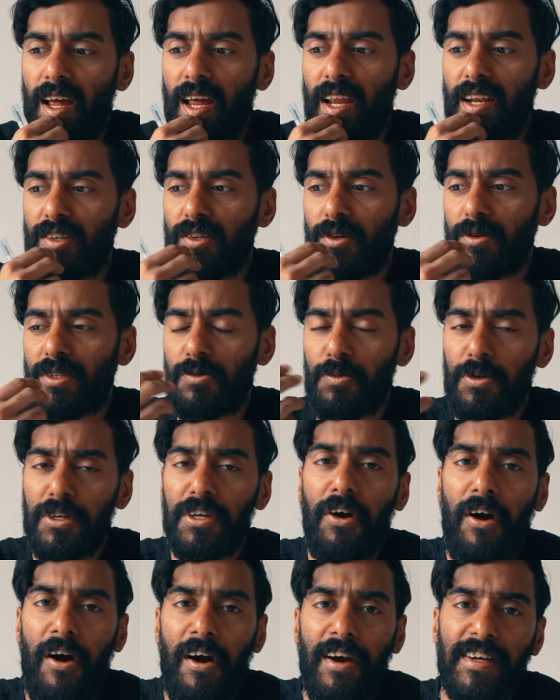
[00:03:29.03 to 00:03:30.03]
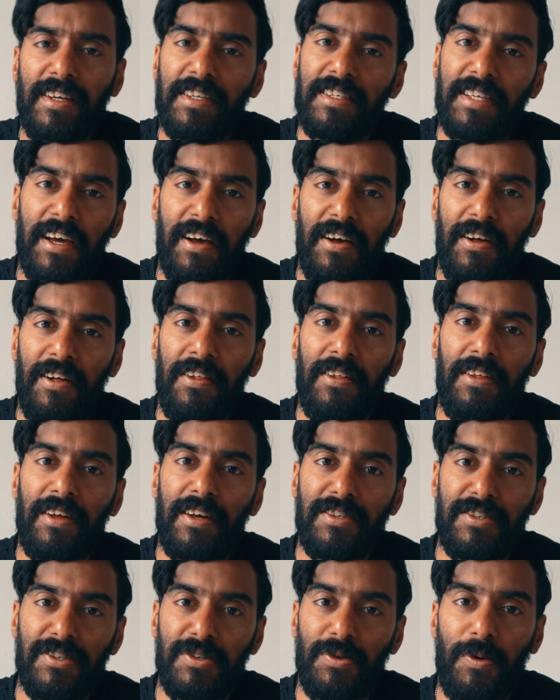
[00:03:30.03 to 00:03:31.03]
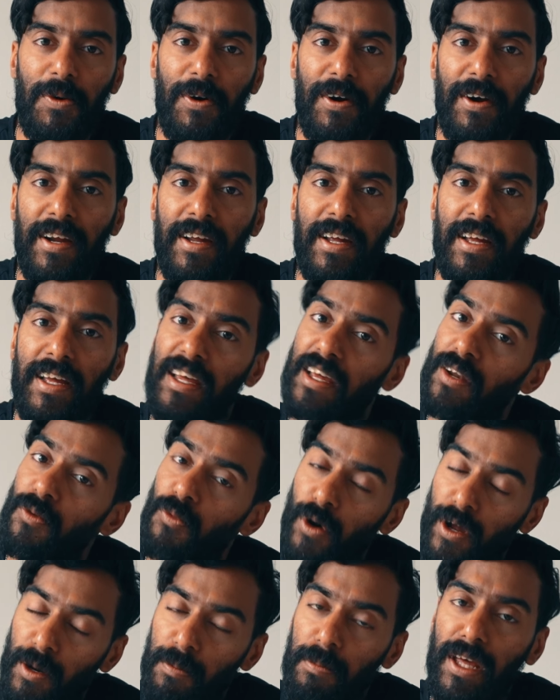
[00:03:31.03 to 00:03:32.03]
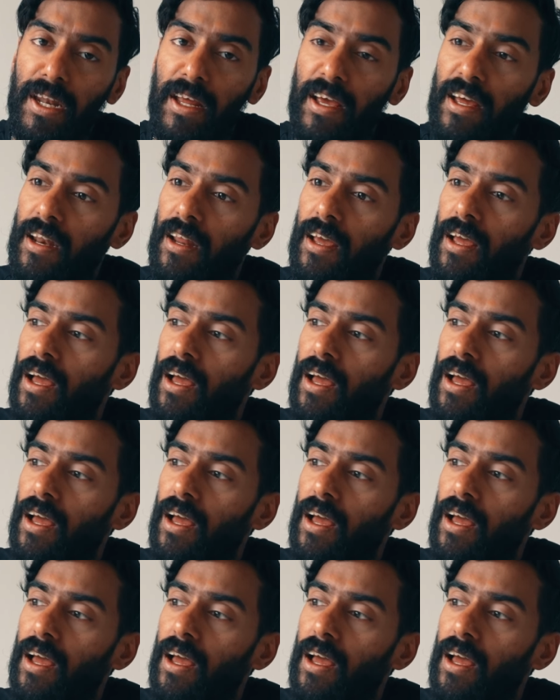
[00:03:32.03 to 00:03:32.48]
And so it's really hard to tell a story in 1 minute.